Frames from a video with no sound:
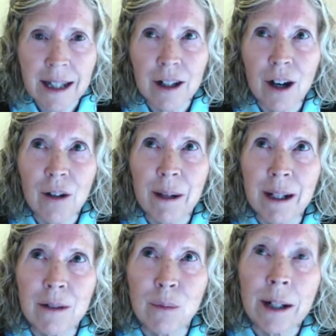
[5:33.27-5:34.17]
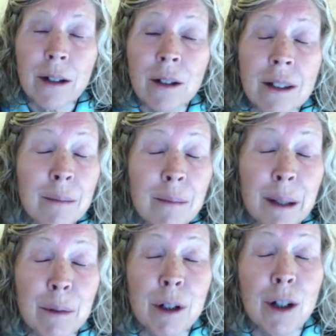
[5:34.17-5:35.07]
I call my directions in my
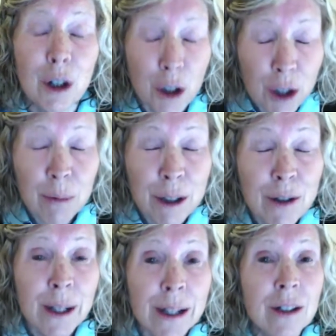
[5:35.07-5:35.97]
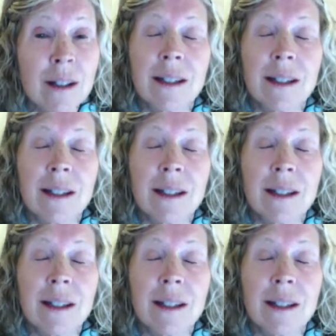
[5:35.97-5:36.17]
book cookbook directions,